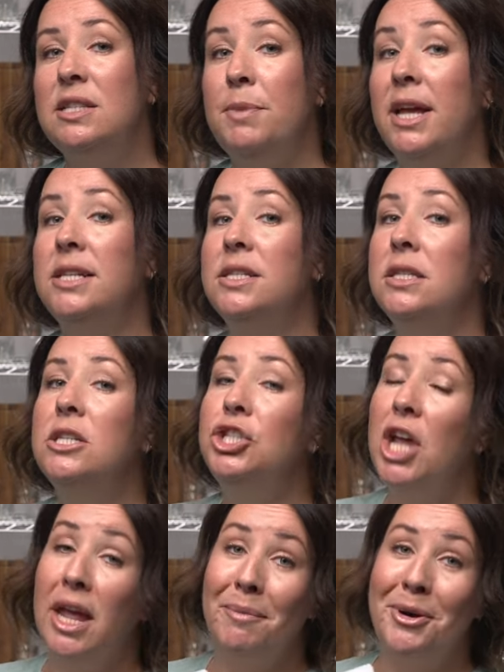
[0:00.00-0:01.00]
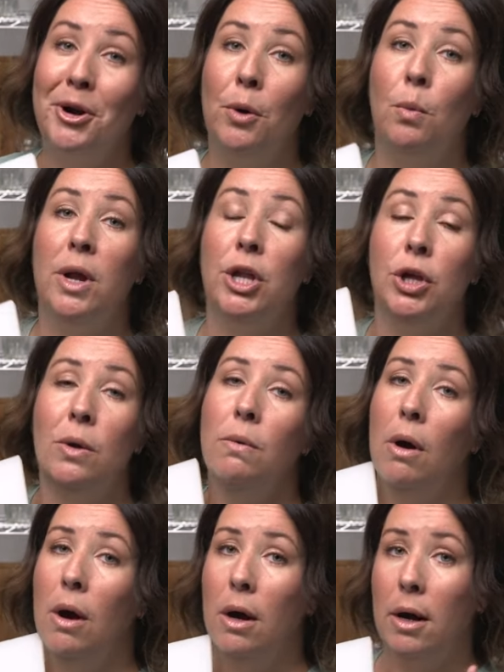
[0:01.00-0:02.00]
space in the chamber when
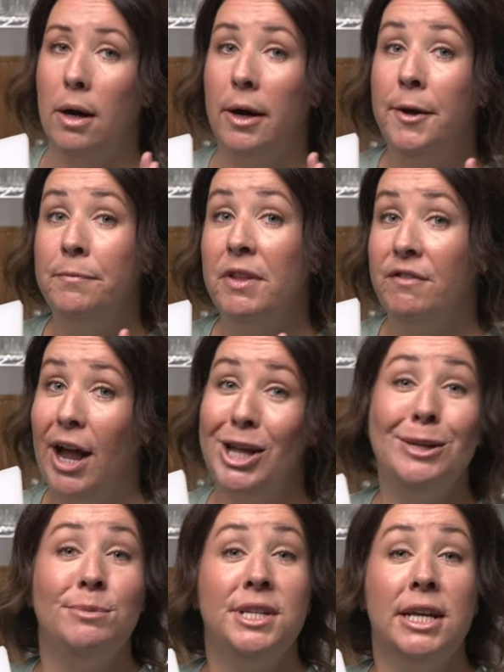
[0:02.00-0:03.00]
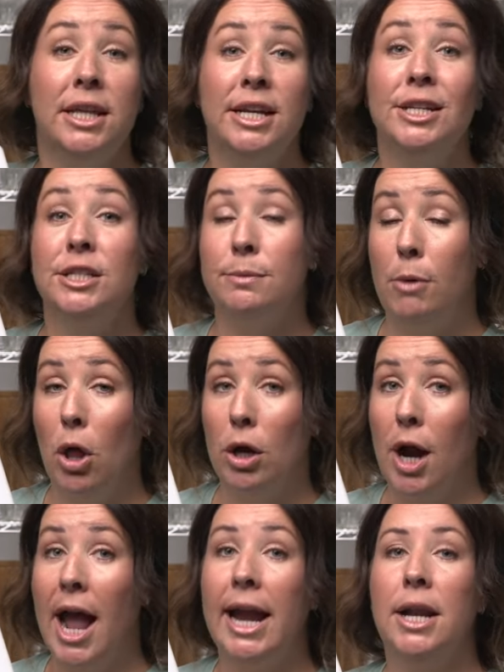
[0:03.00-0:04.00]
you are vacuum sealing
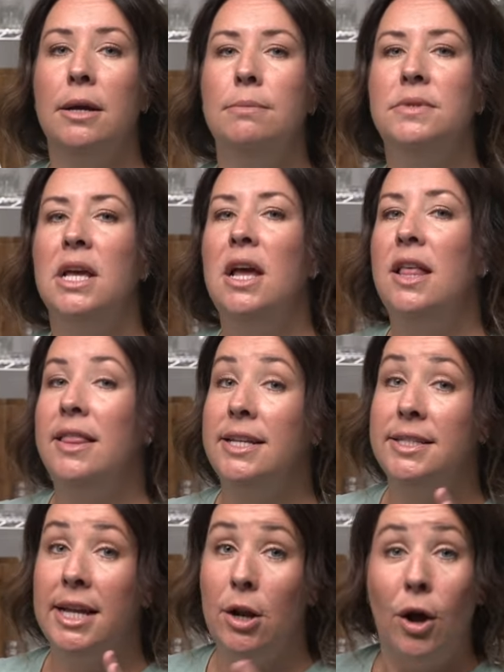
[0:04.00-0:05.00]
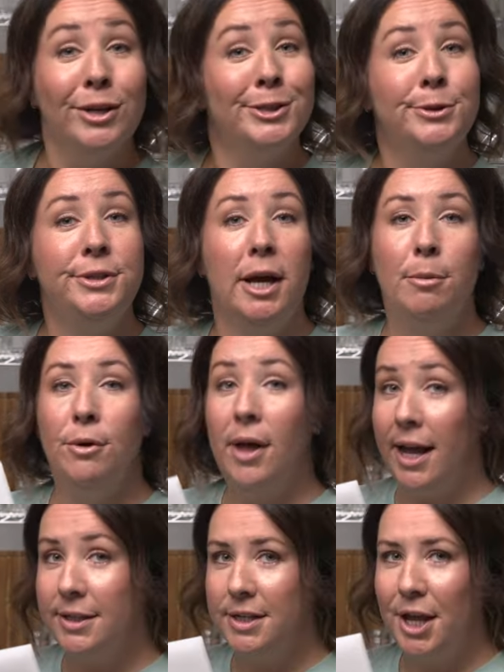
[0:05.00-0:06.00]
smaller items. This can also double
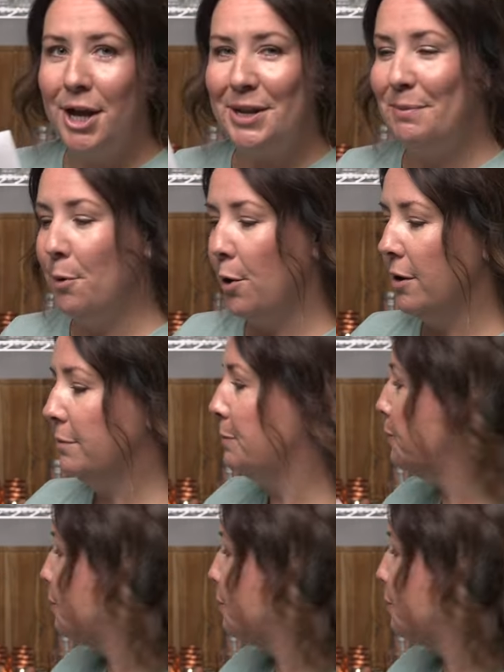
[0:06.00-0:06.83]
as a cutting board.